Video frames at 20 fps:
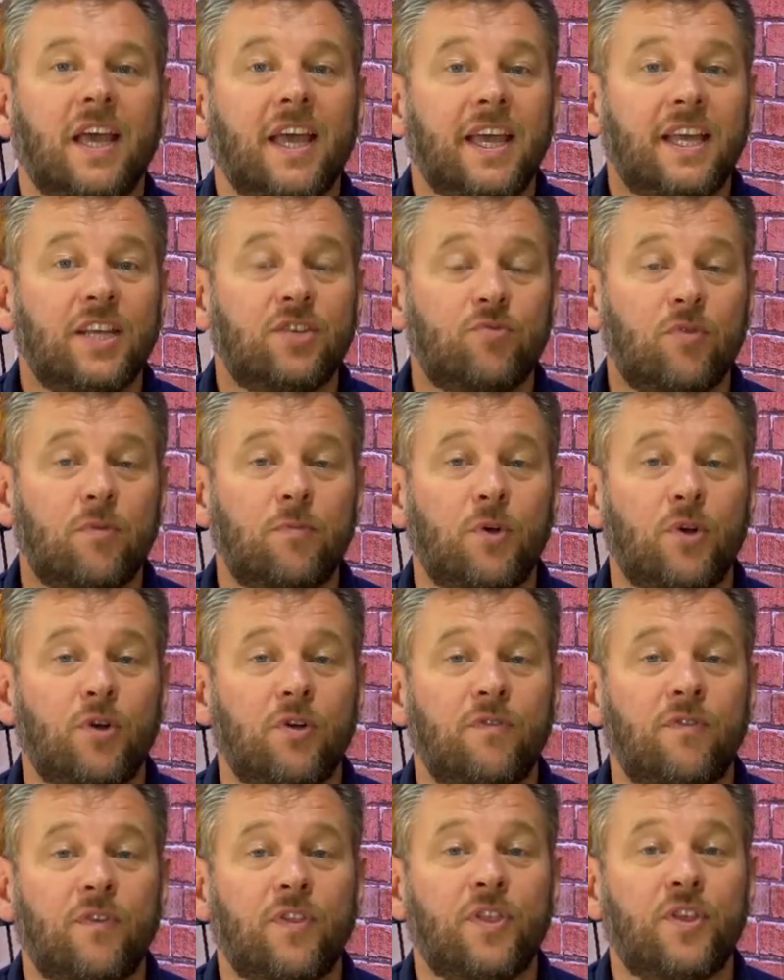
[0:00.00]
is
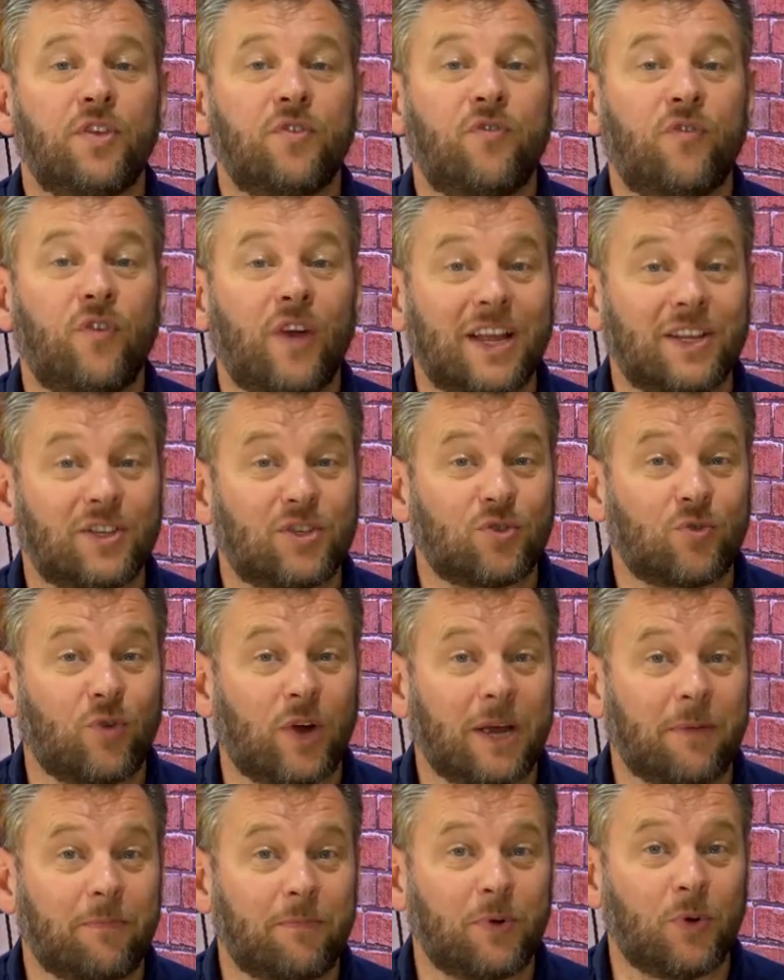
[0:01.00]
remove the fret
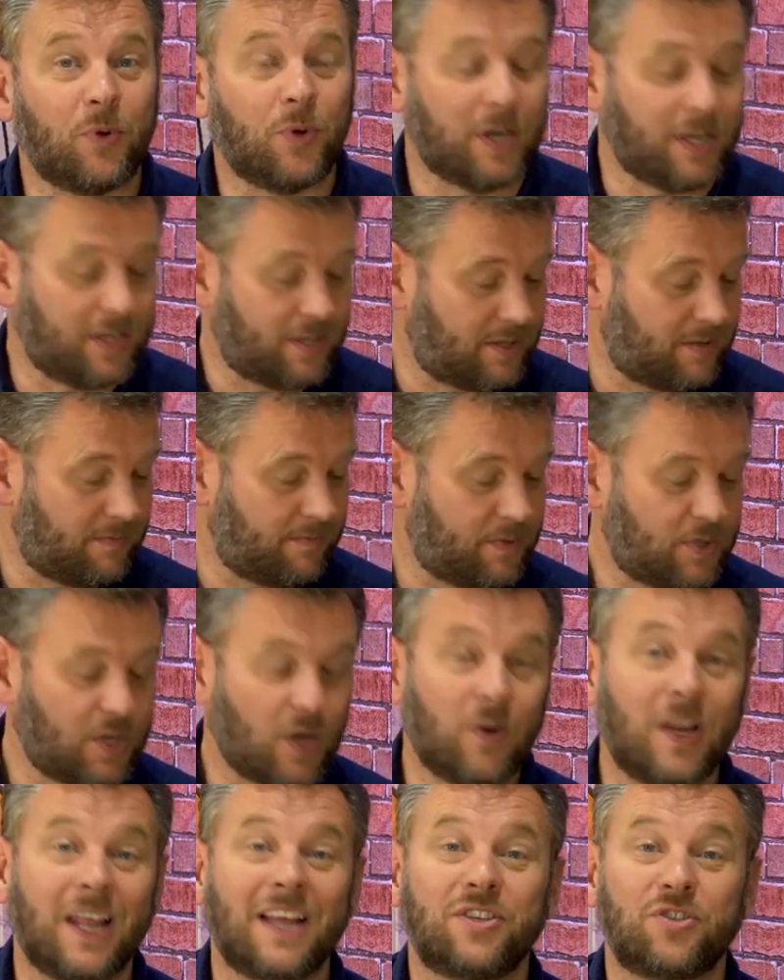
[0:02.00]
scrape noise.
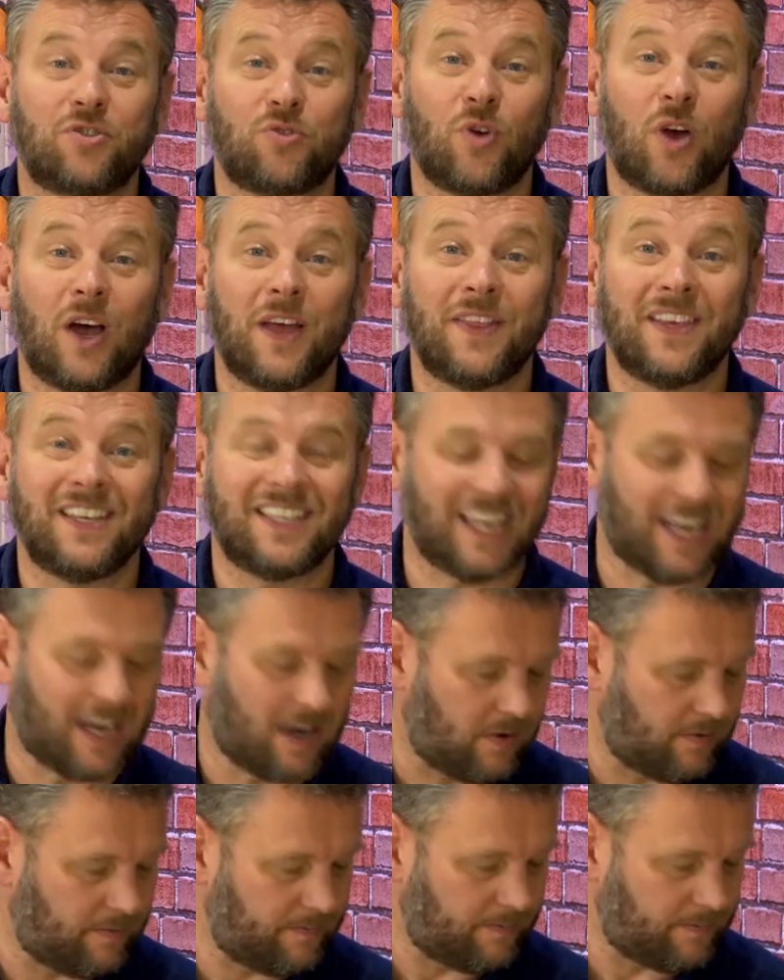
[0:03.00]
So let's try this
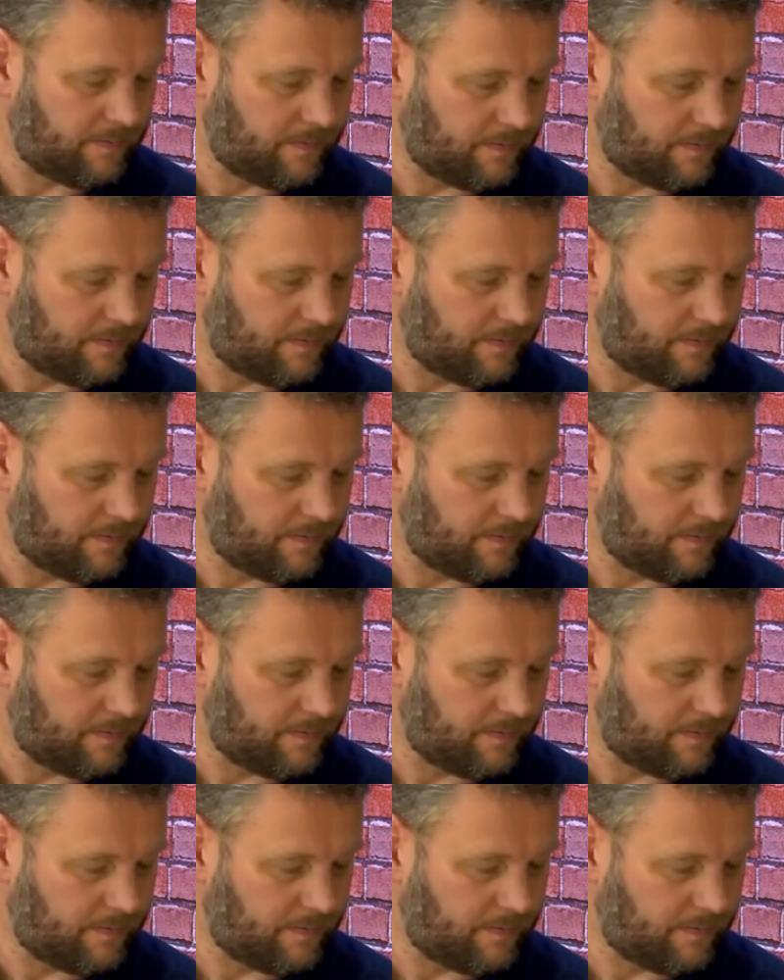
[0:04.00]
out.